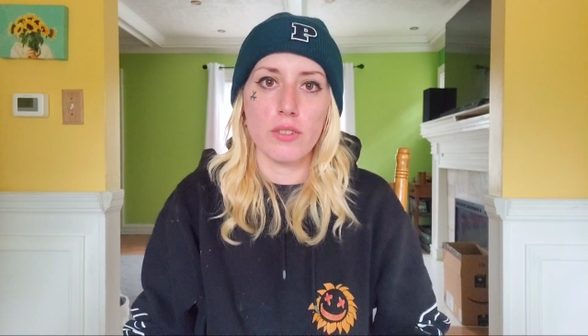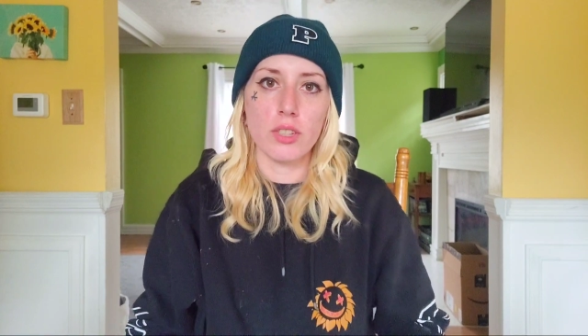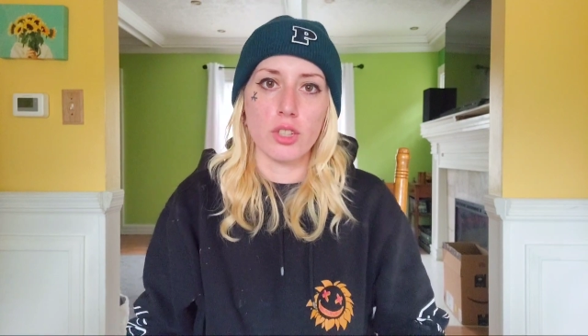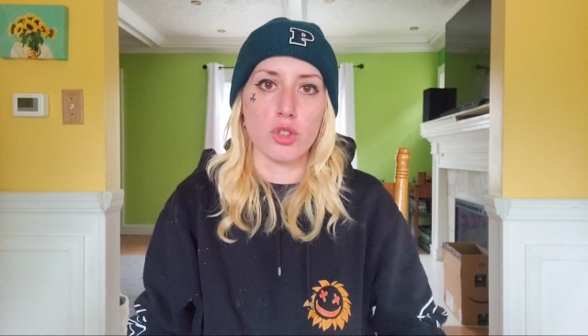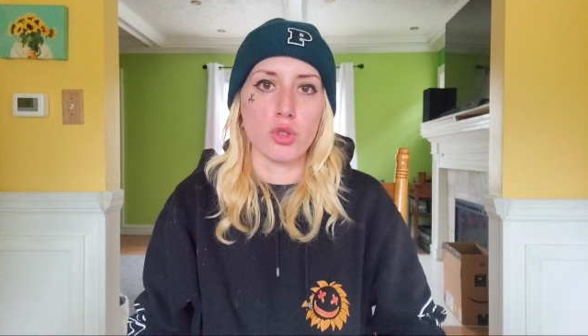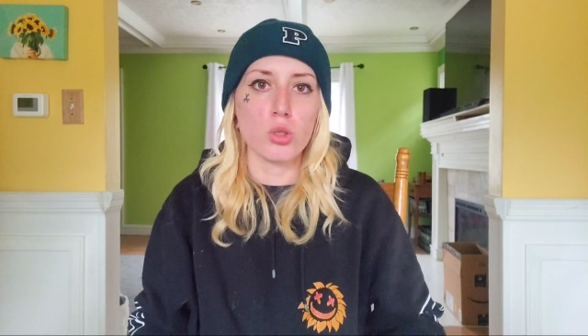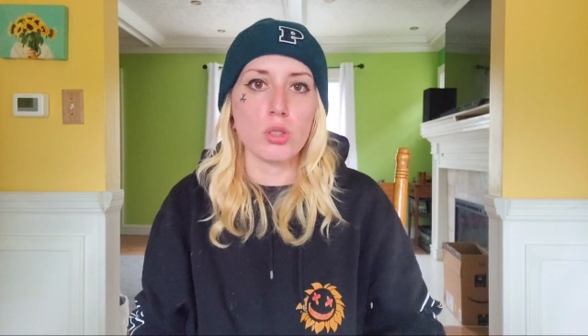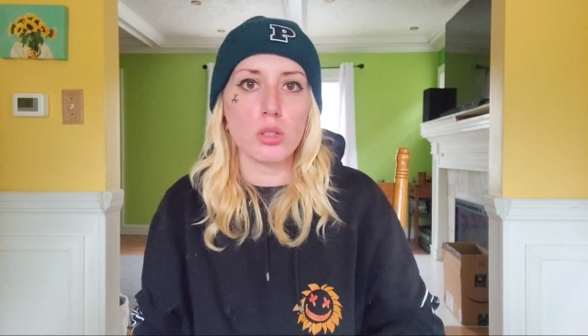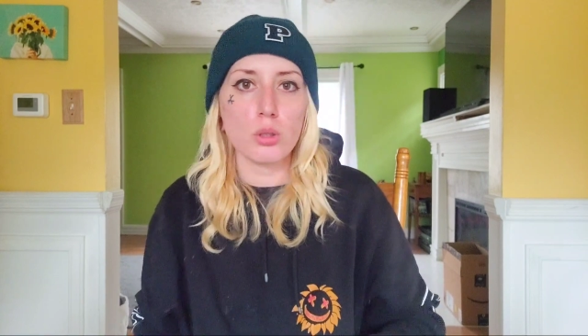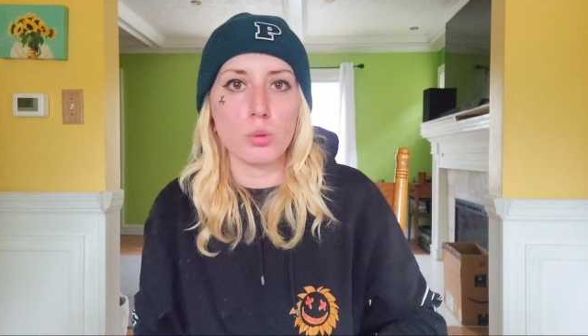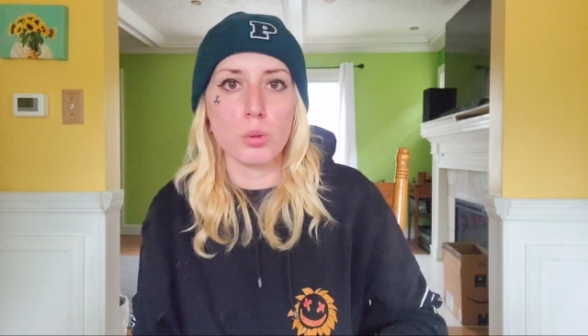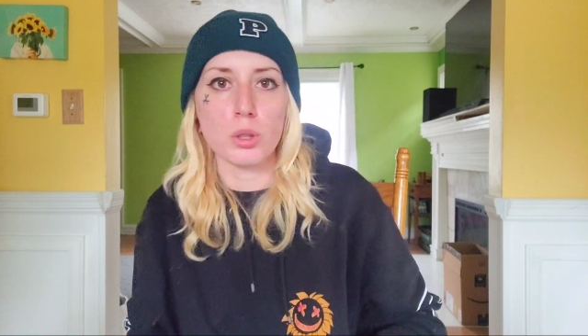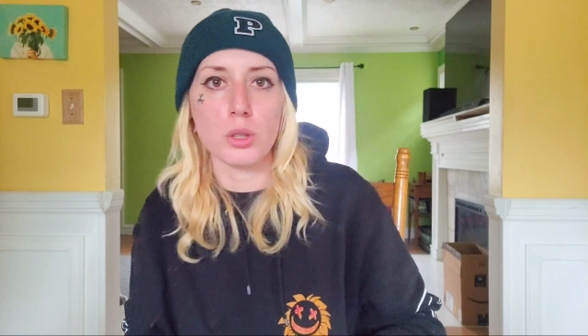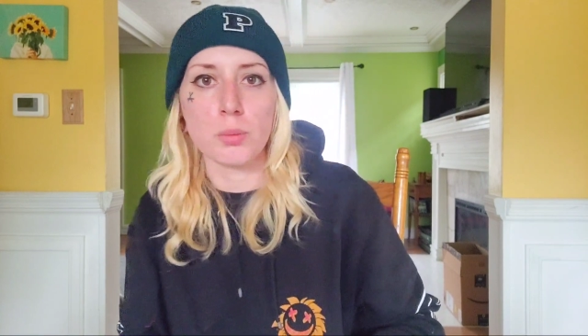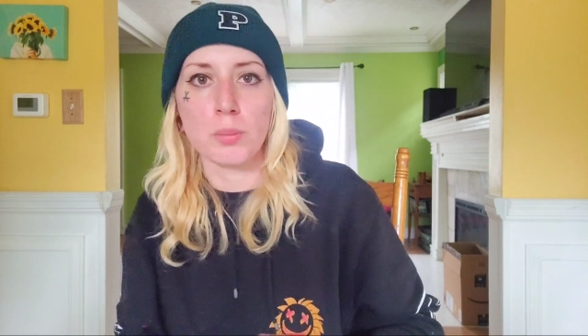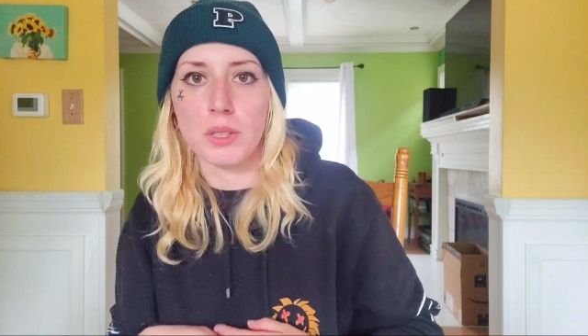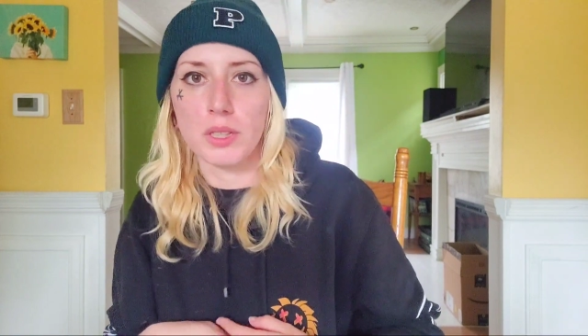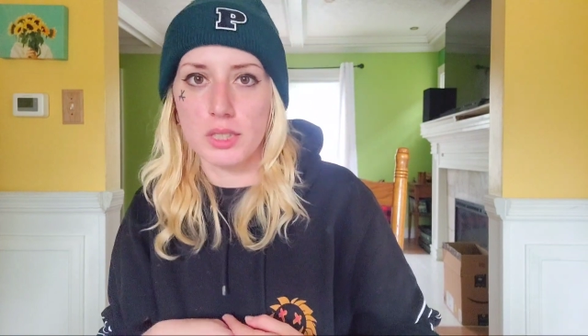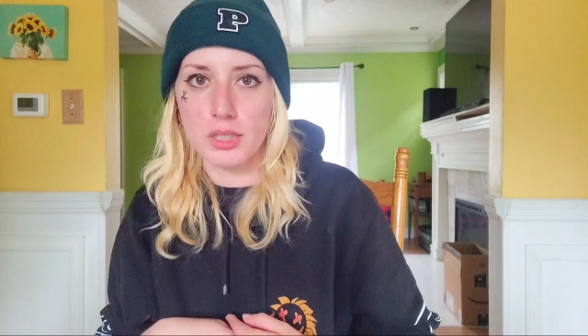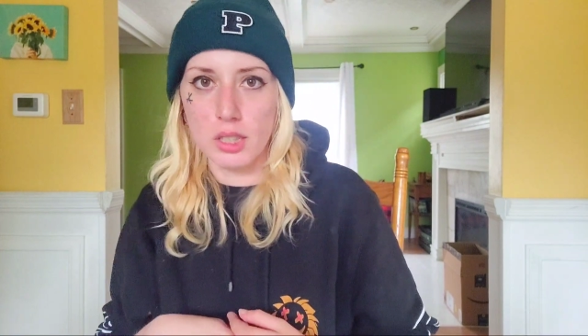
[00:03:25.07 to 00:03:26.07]
ventriloquist
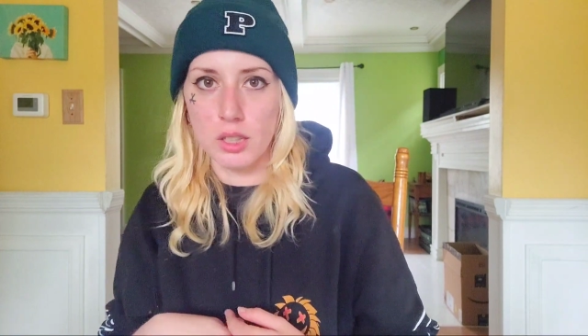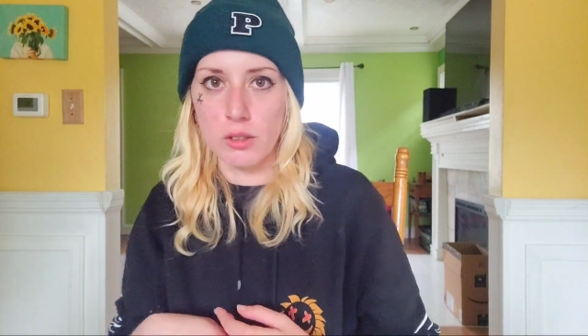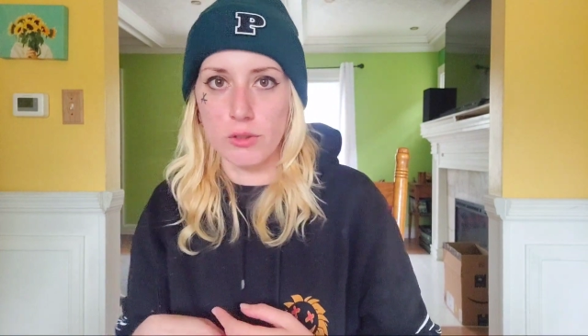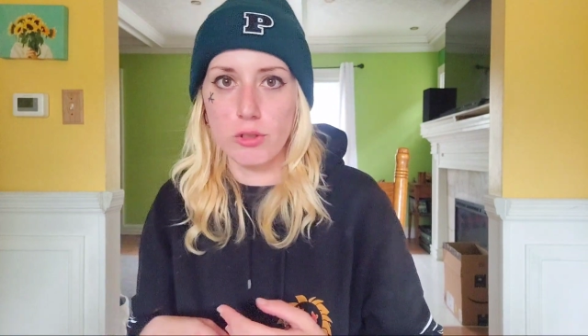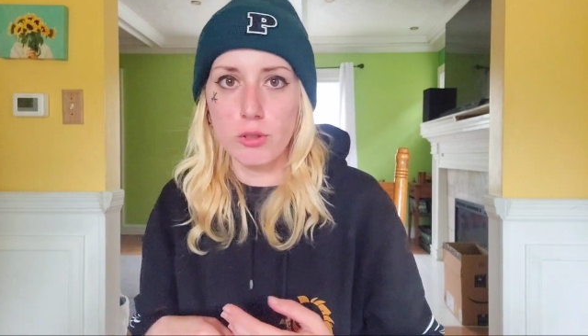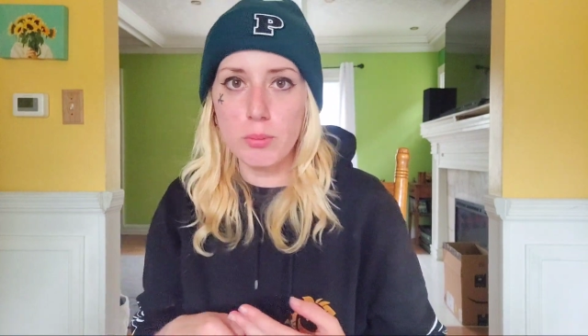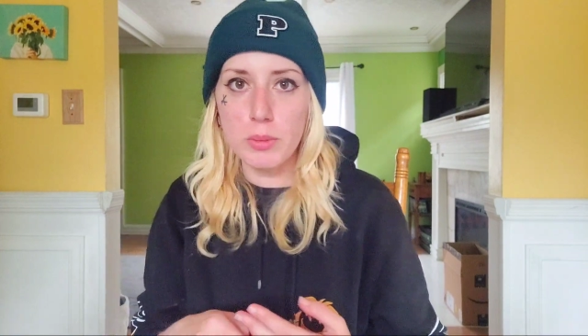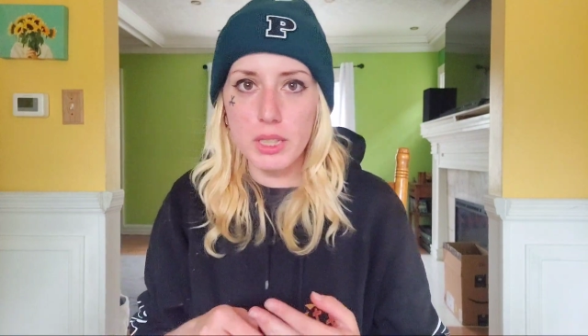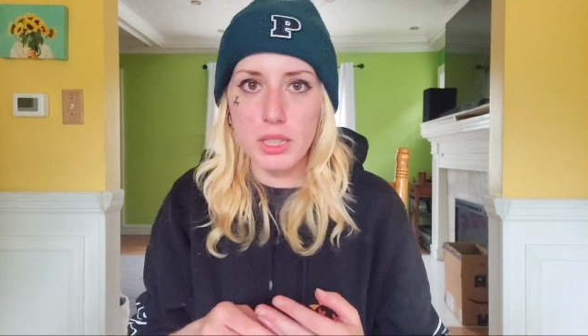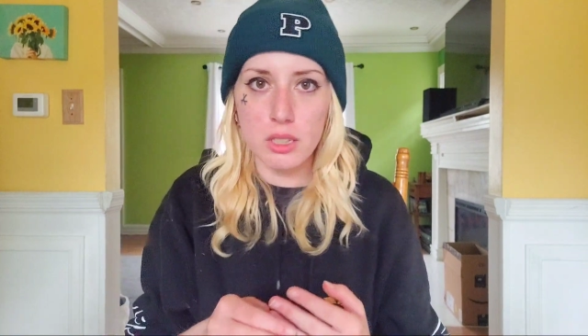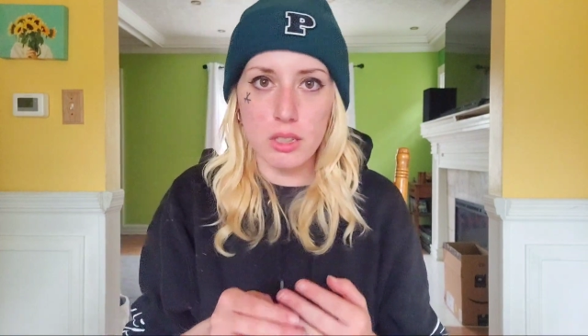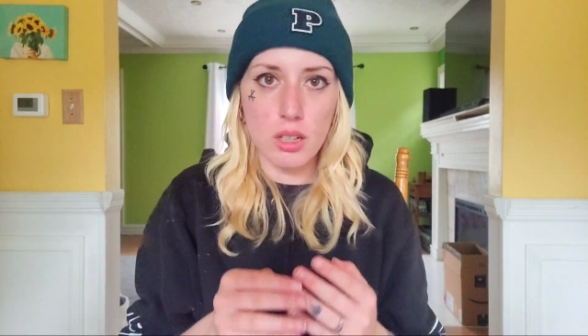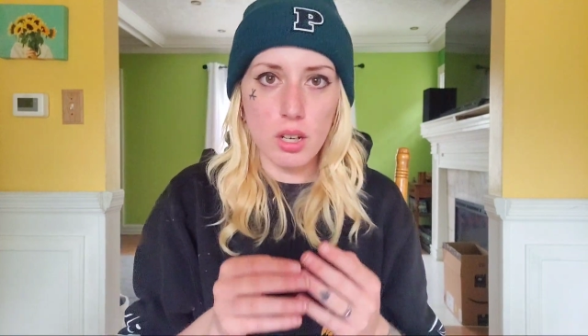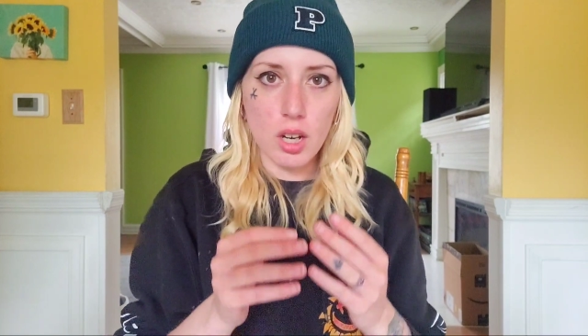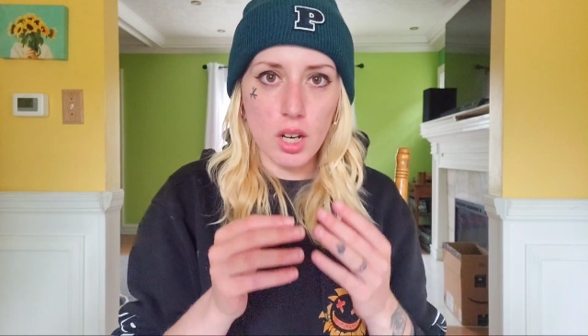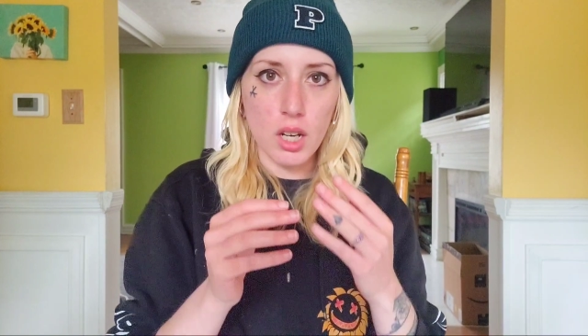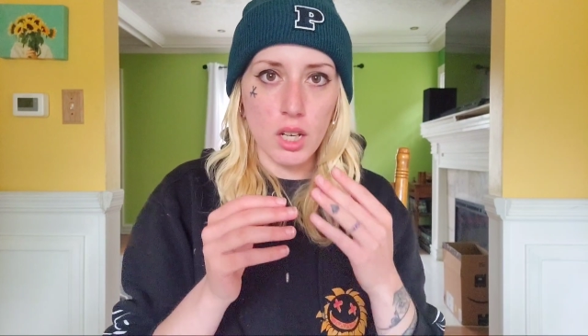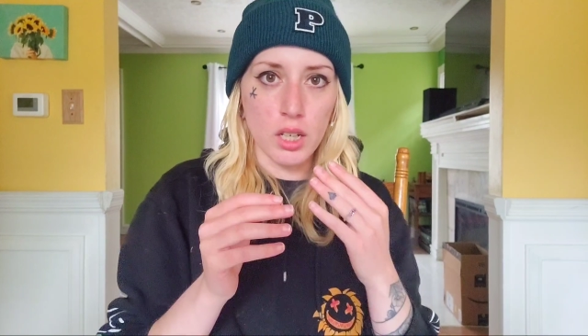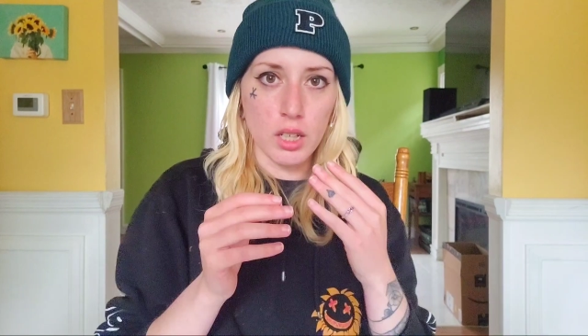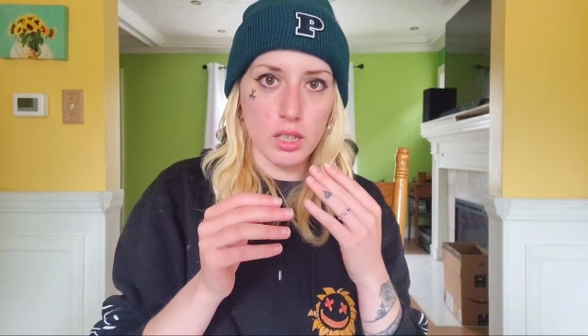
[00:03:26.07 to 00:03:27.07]
myself. Oh my
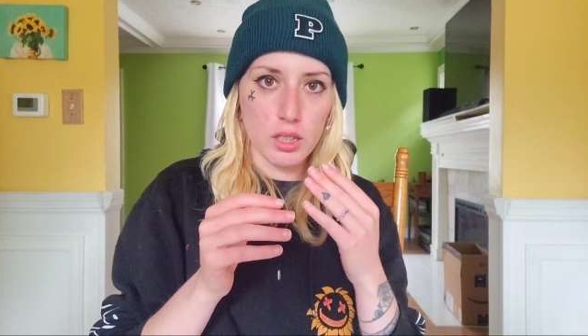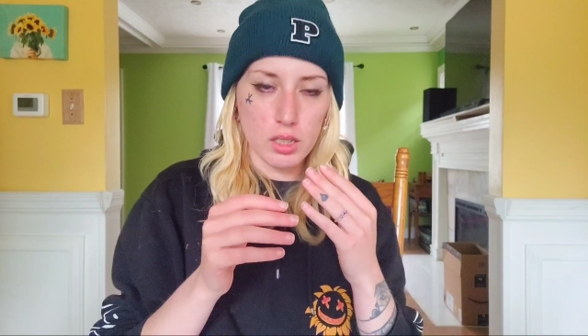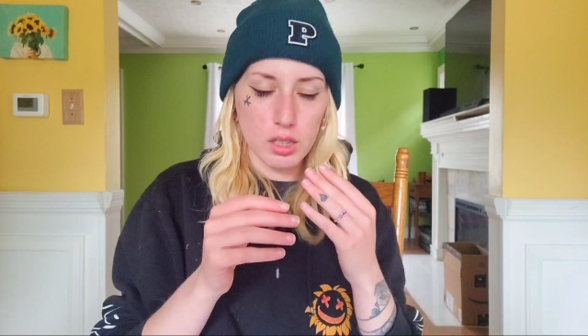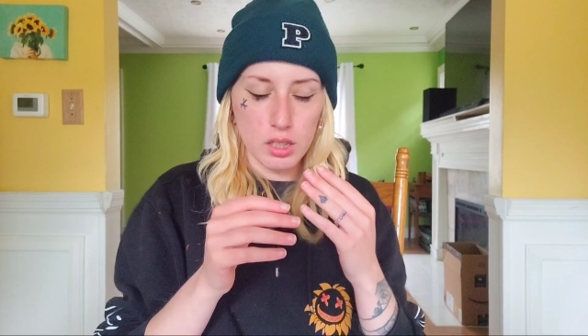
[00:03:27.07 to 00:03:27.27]
God.